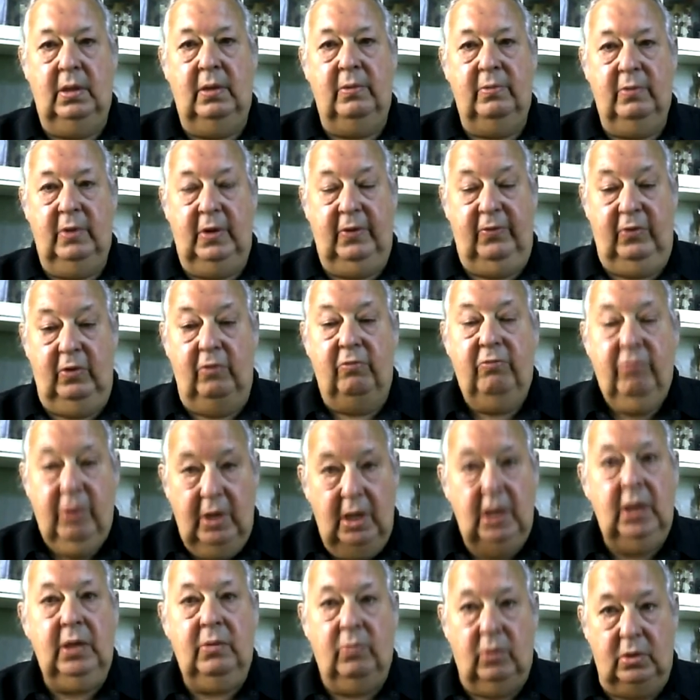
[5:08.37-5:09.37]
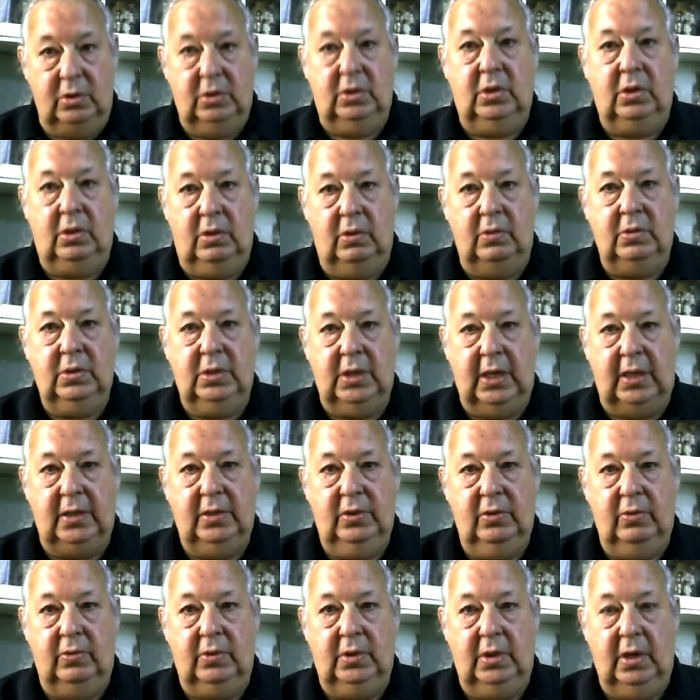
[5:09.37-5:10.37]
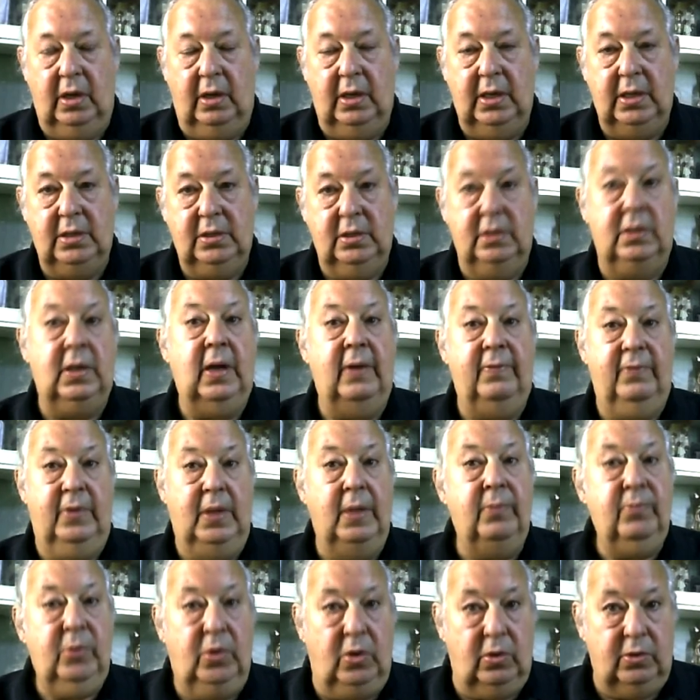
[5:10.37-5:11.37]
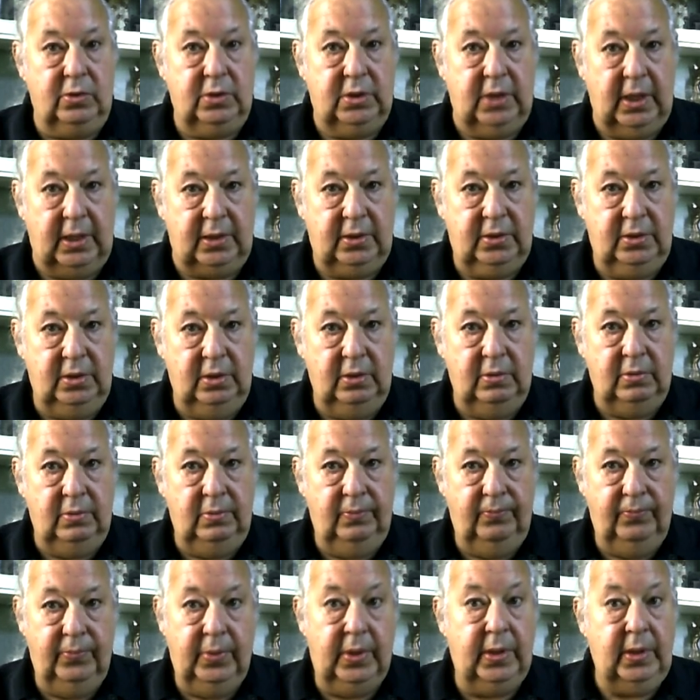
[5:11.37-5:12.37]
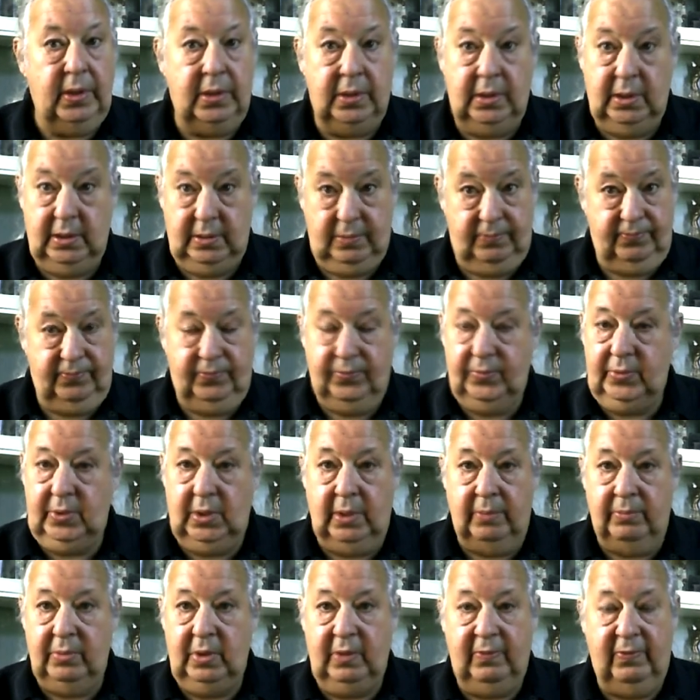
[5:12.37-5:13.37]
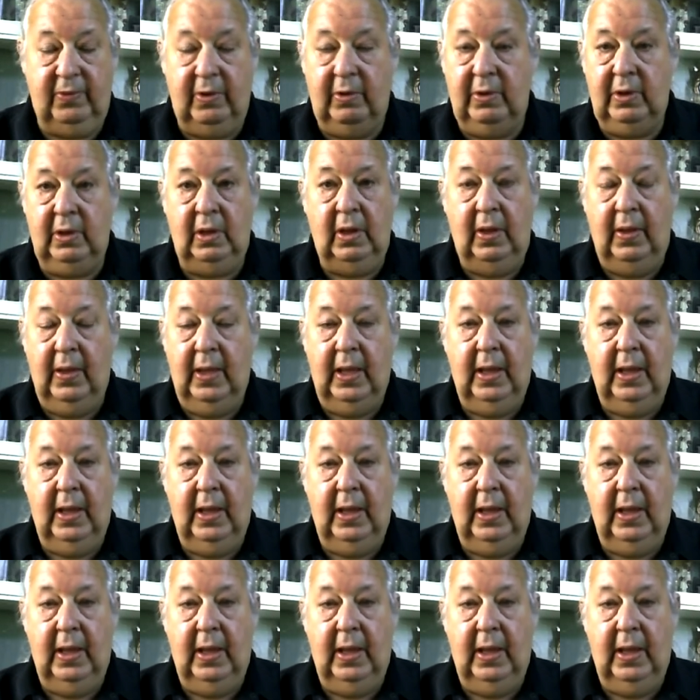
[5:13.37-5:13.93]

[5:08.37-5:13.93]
if you really want to contact your guides and have them contact you, and it can be very